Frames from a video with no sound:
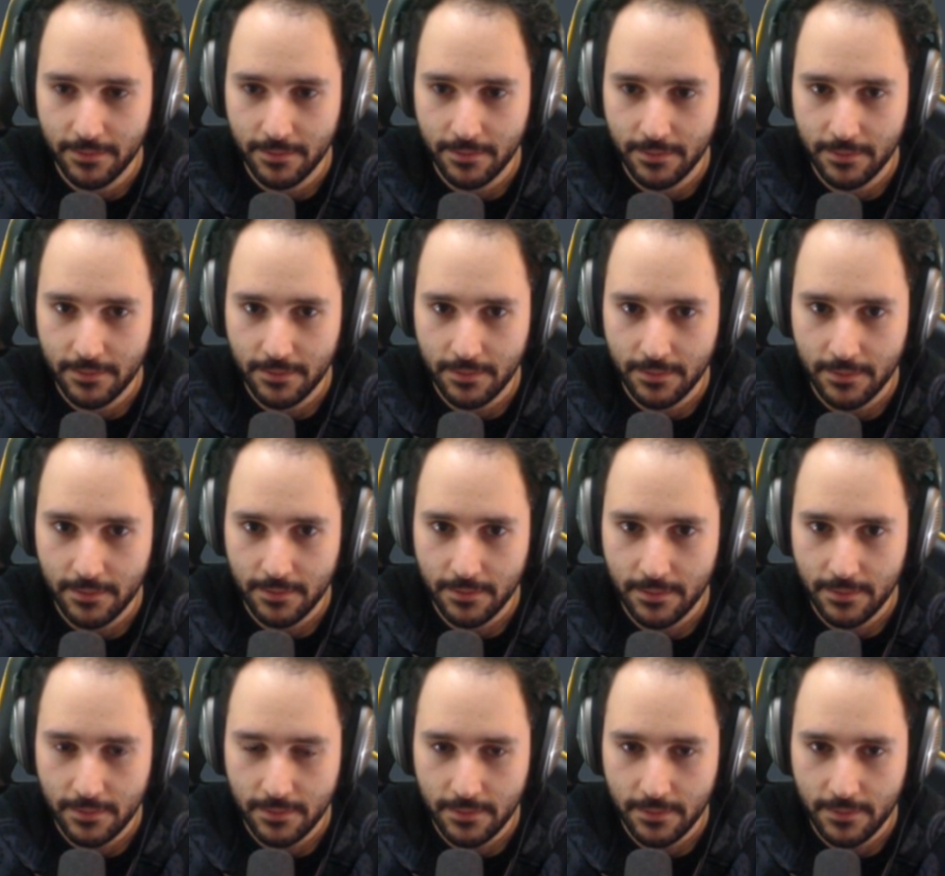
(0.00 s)
Proton
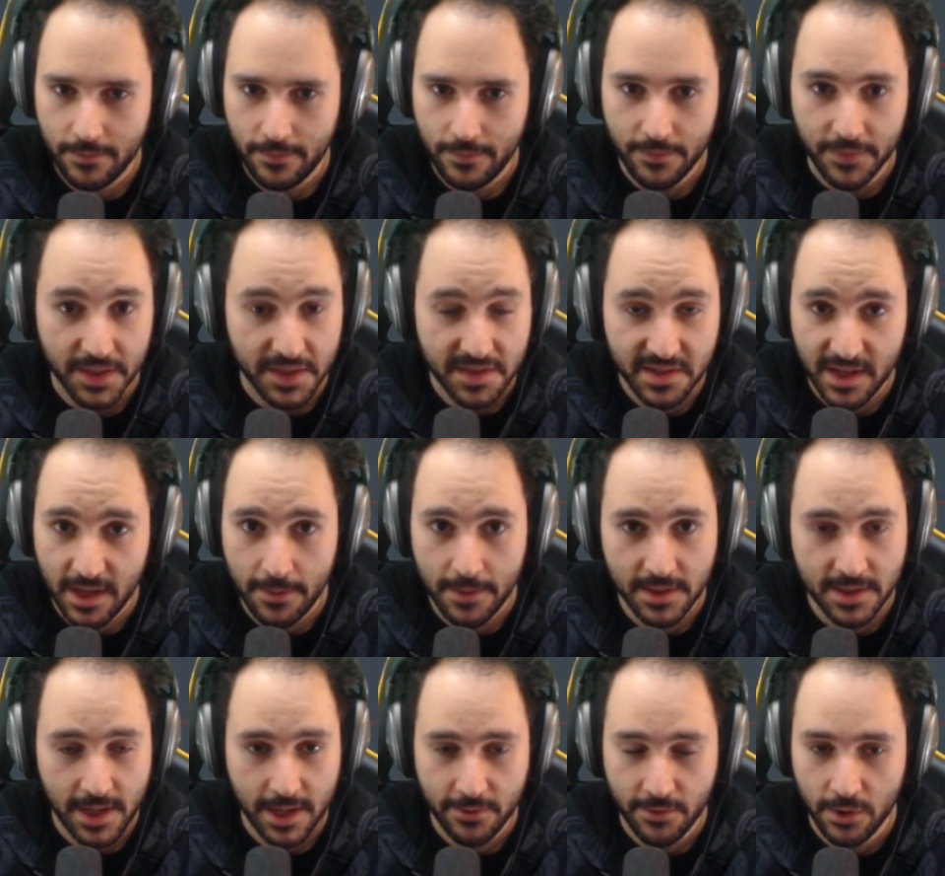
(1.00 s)
Cannon. The
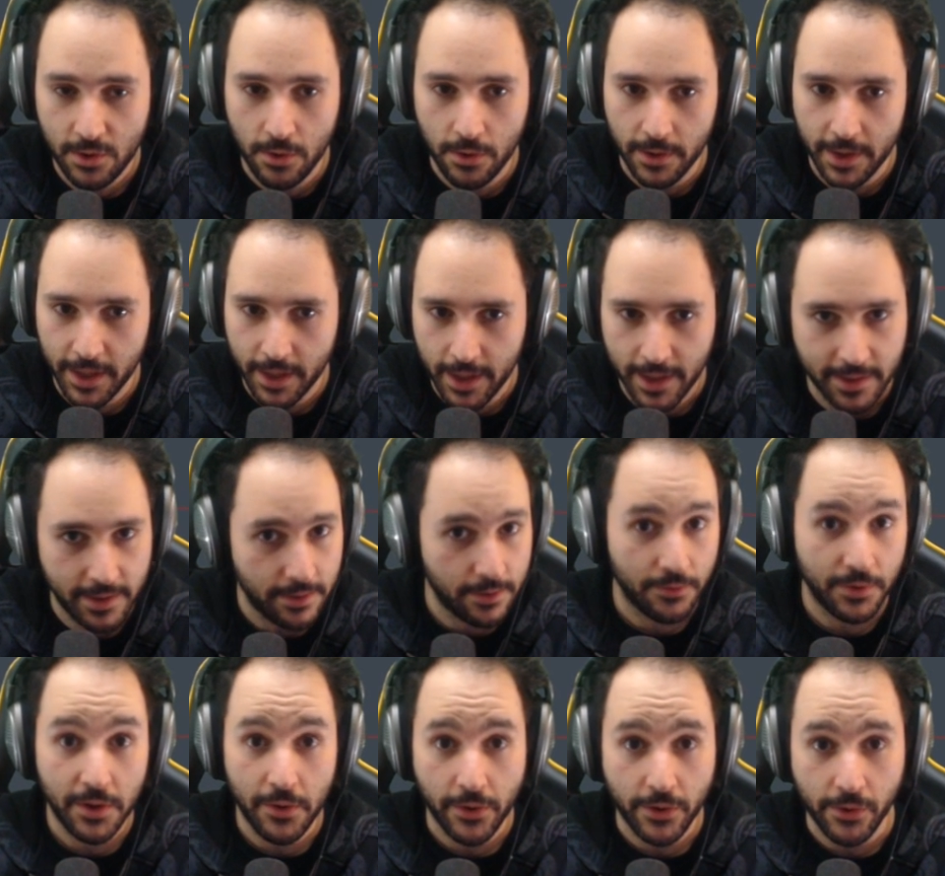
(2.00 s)
same exact recording. I
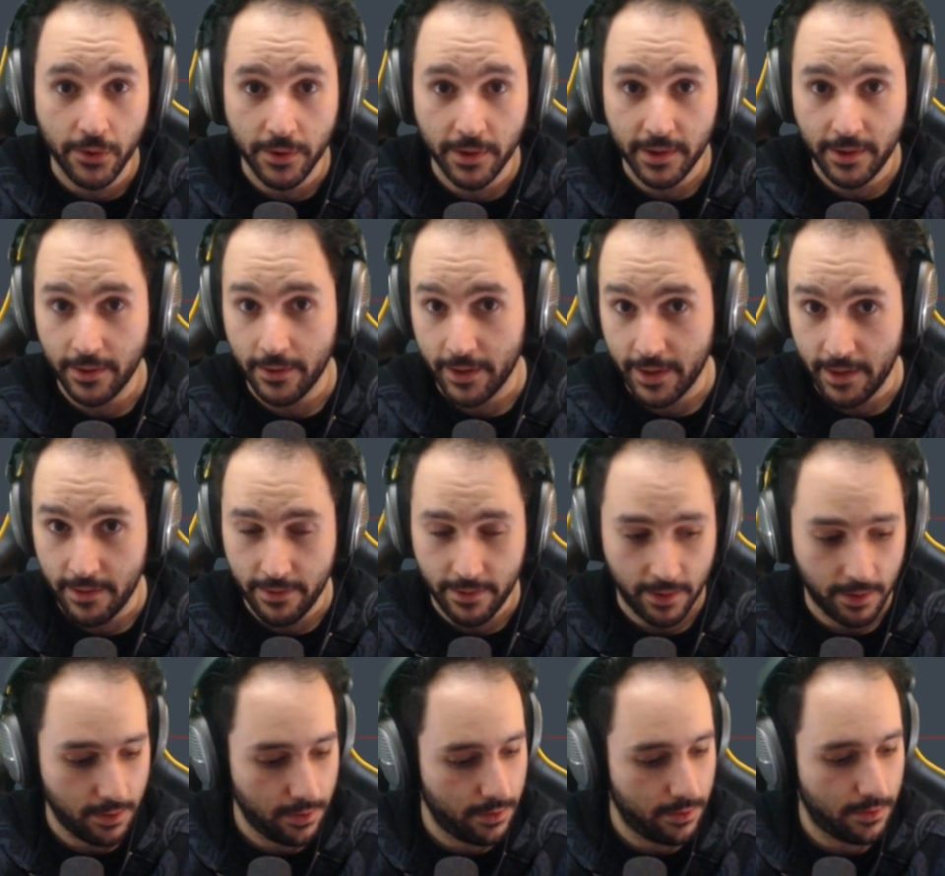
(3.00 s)
didn't re-record it or
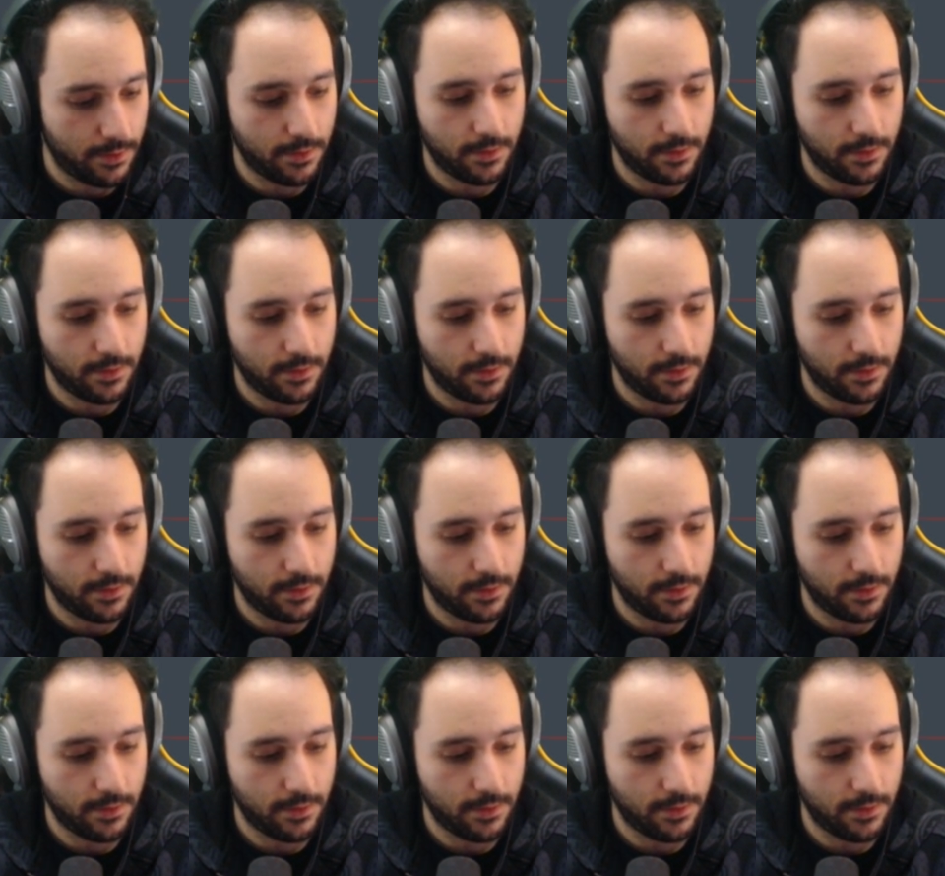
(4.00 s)
anything.